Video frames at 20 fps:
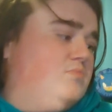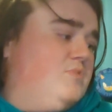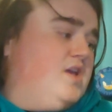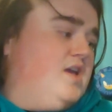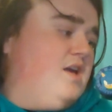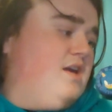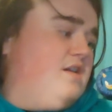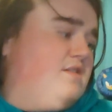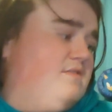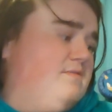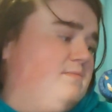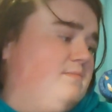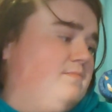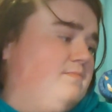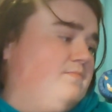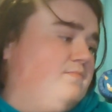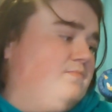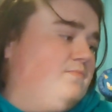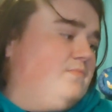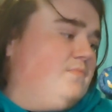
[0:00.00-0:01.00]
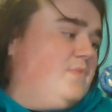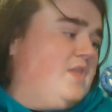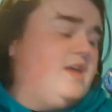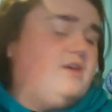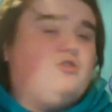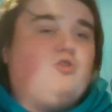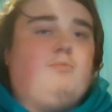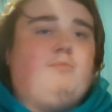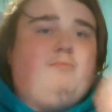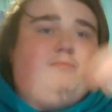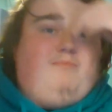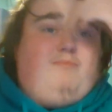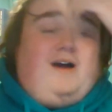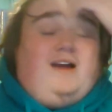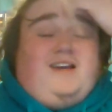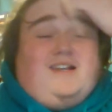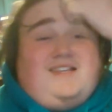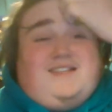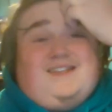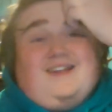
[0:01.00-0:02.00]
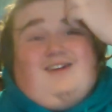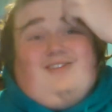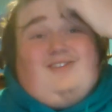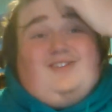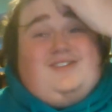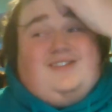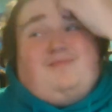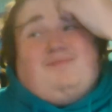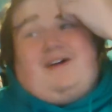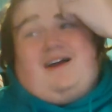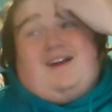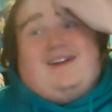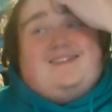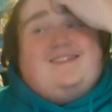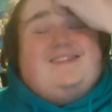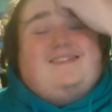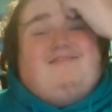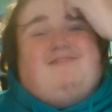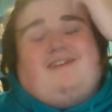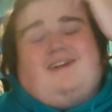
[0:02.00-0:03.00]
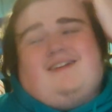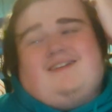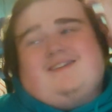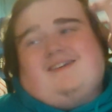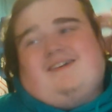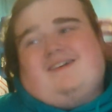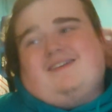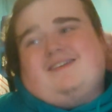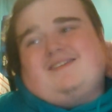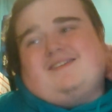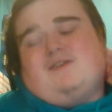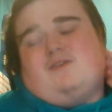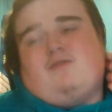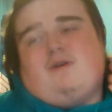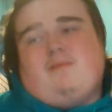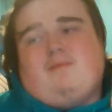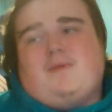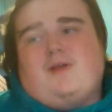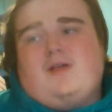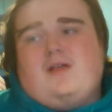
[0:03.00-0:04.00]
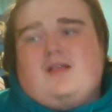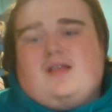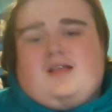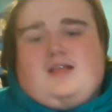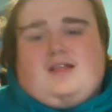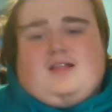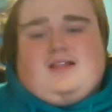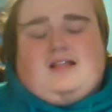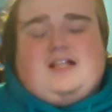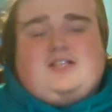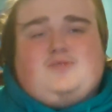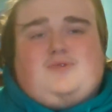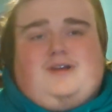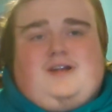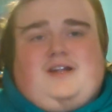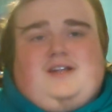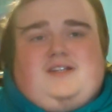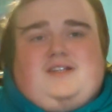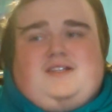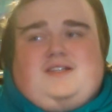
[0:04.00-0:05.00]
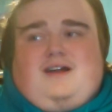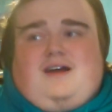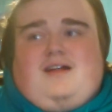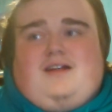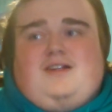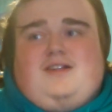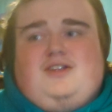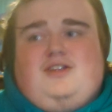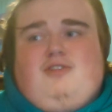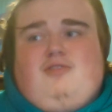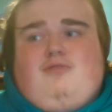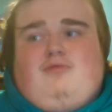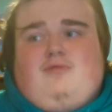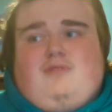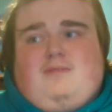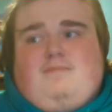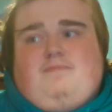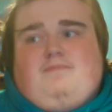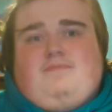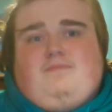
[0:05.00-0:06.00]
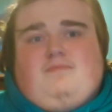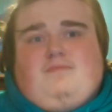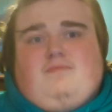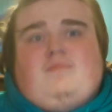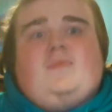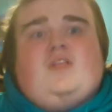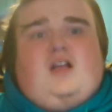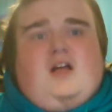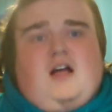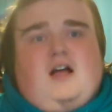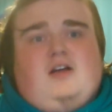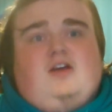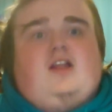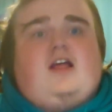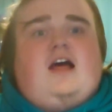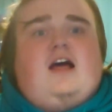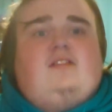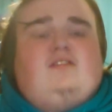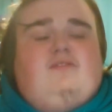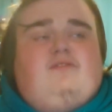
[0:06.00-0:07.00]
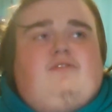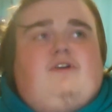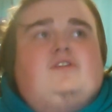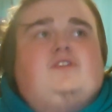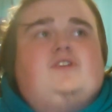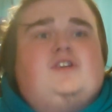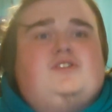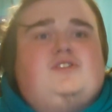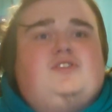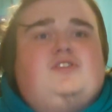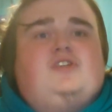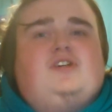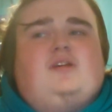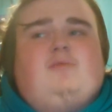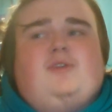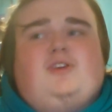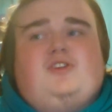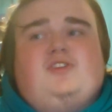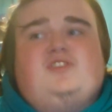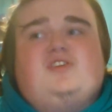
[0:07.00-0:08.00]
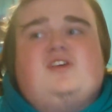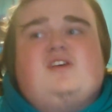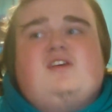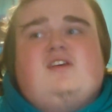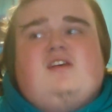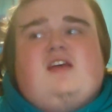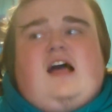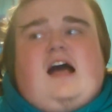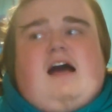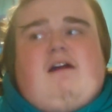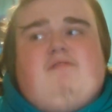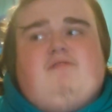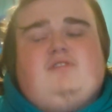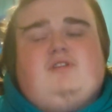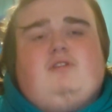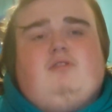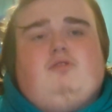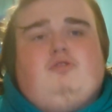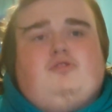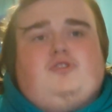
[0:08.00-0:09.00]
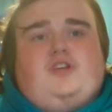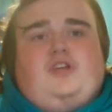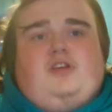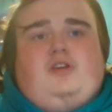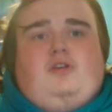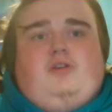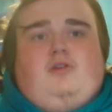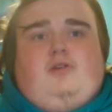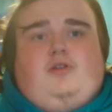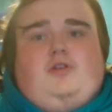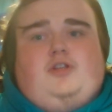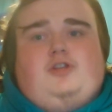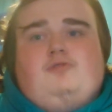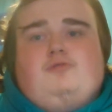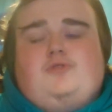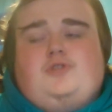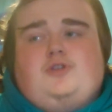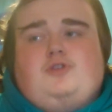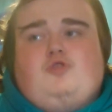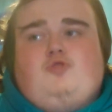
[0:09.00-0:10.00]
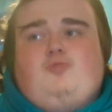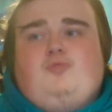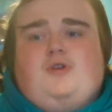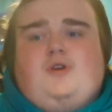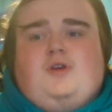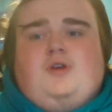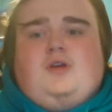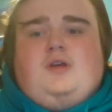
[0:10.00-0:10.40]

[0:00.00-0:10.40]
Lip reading: yeah, it got my nostalgia back to the franchise. So that's when I decided, you know what, I'm gonna add the franchise to the channel, because after looking on YouTube,